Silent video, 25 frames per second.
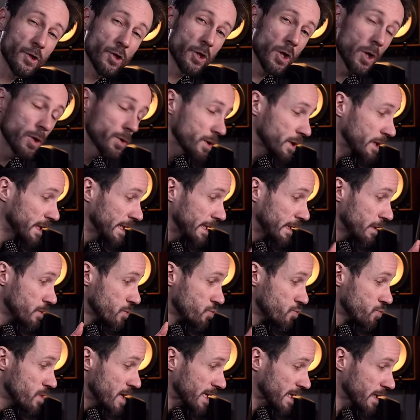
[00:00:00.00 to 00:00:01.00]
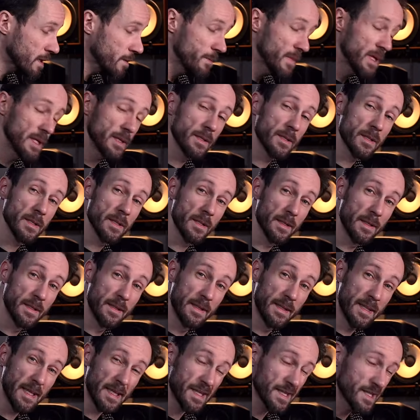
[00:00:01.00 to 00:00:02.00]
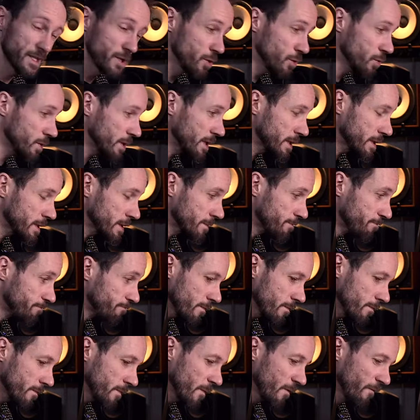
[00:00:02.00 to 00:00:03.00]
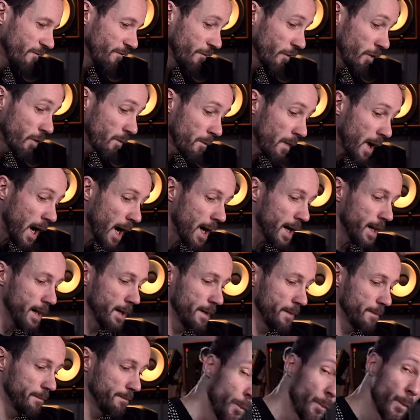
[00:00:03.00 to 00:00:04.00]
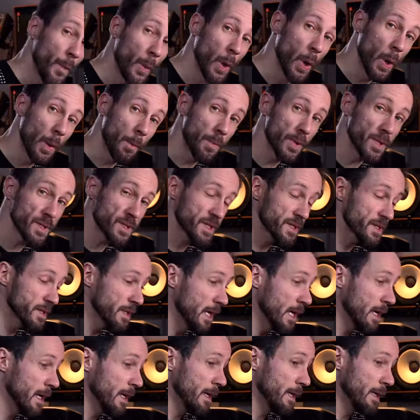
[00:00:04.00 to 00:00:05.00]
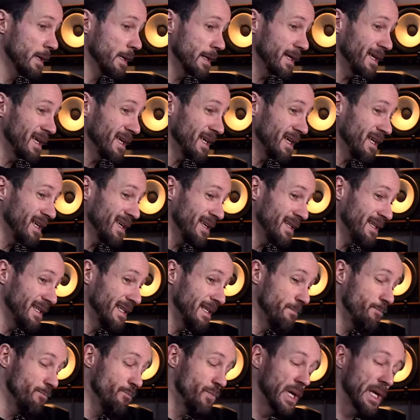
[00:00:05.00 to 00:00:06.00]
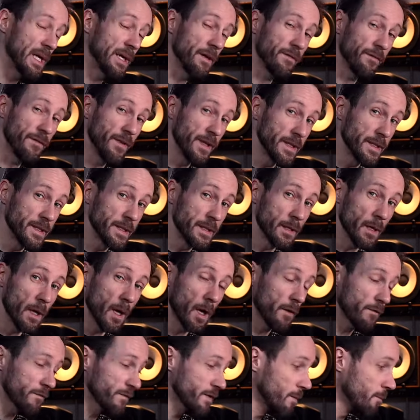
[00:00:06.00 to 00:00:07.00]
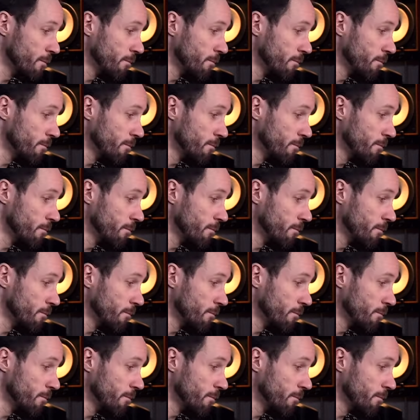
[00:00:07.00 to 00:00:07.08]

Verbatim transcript: totally recommend this unit. For my purpose, the benefit of the